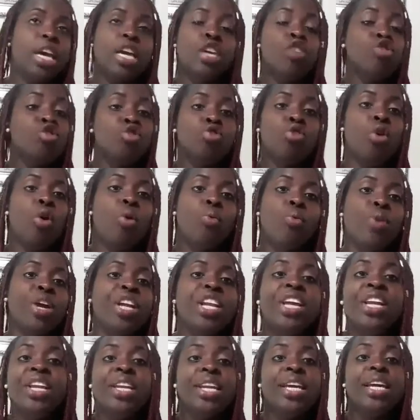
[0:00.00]
you don't
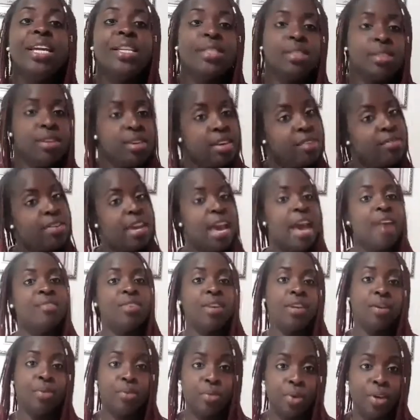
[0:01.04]
really need to even have a
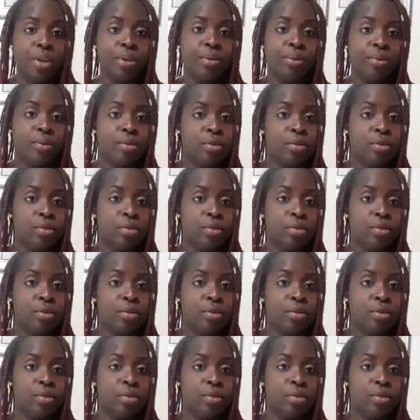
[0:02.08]
career.